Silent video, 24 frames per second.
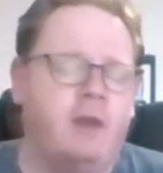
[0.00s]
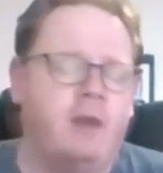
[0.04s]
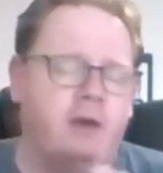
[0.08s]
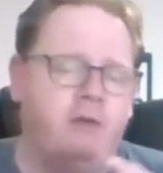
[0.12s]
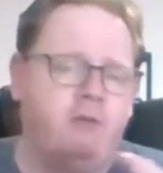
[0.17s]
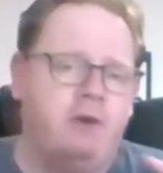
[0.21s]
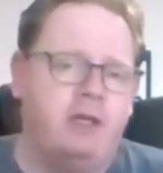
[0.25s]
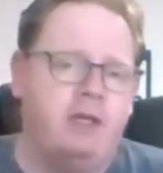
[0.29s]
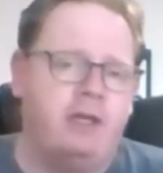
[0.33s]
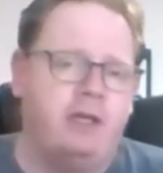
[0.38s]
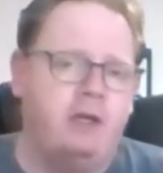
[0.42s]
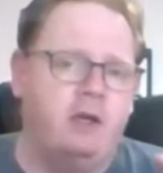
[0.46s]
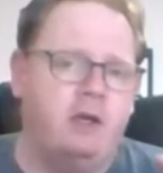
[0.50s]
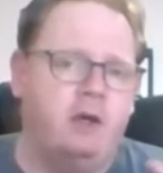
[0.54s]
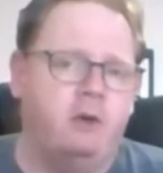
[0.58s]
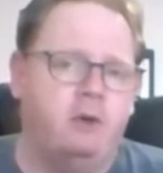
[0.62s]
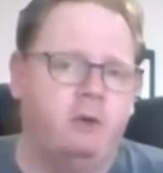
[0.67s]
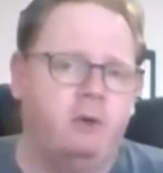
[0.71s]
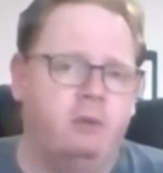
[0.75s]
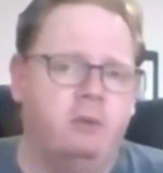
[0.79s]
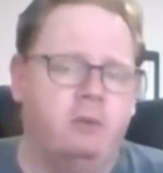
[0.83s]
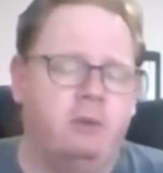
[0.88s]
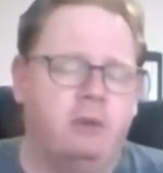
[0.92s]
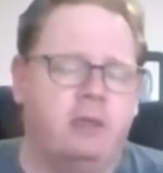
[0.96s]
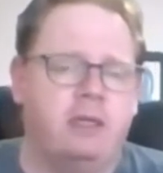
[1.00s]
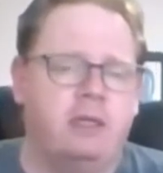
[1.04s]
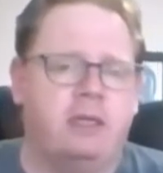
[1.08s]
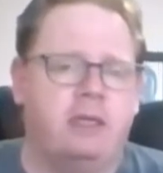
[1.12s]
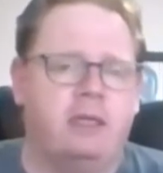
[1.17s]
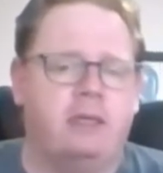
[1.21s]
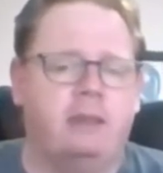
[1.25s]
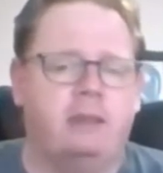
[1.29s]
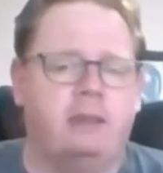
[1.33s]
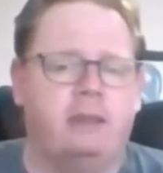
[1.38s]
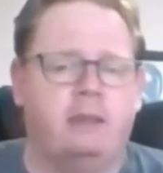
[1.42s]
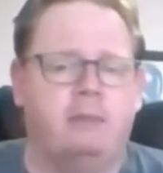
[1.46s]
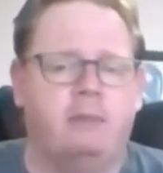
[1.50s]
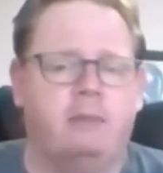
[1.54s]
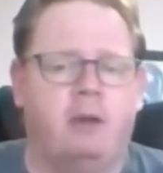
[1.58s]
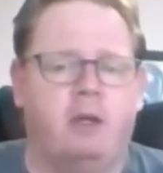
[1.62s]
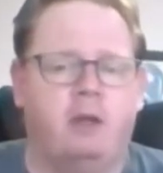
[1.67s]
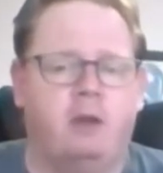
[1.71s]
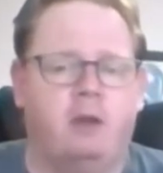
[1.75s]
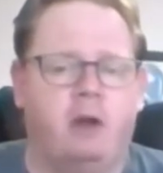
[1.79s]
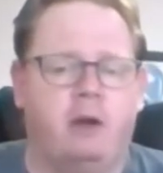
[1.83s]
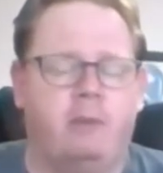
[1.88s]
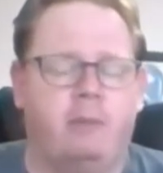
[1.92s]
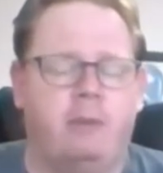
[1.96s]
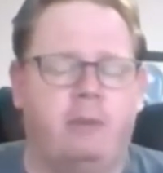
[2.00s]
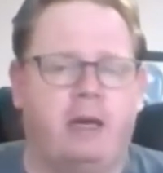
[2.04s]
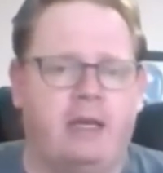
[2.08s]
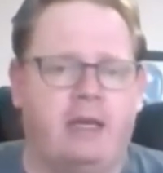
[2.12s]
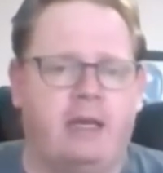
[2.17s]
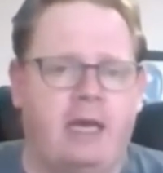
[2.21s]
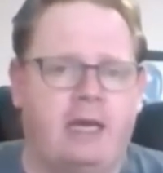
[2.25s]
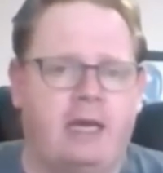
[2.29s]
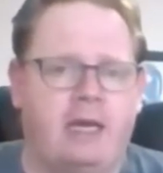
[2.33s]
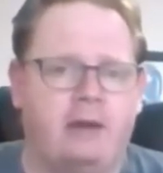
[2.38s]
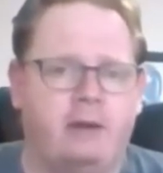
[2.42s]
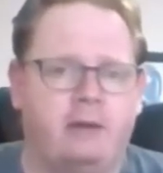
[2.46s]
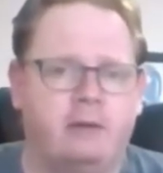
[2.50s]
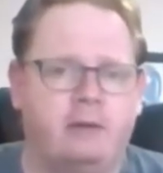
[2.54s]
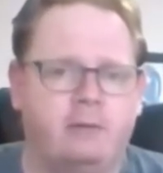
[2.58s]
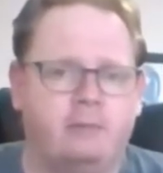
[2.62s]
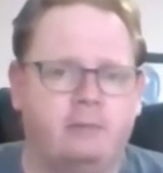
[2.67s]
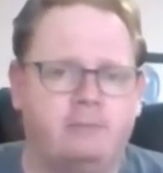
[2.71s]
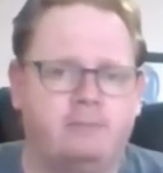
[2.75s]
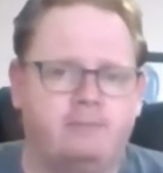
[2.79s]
they really know a lot about Canada.